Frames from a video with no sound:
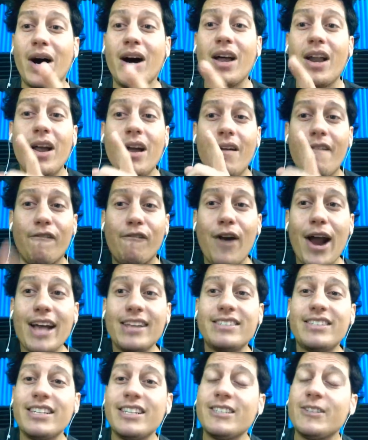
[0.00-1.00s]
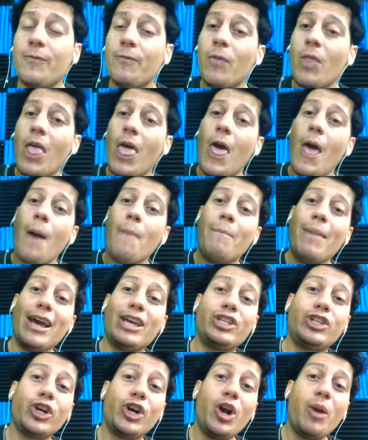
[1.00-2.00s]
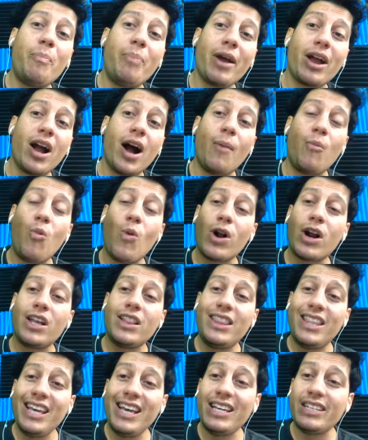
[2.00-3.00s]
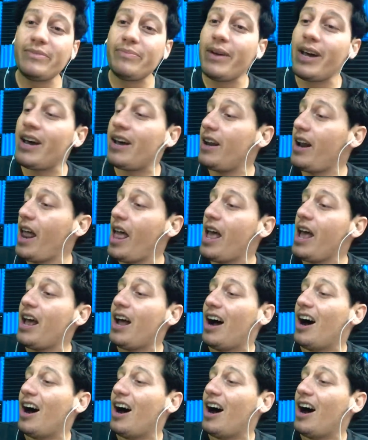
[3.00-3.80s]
But Francis, make sure you pick up one of these, man.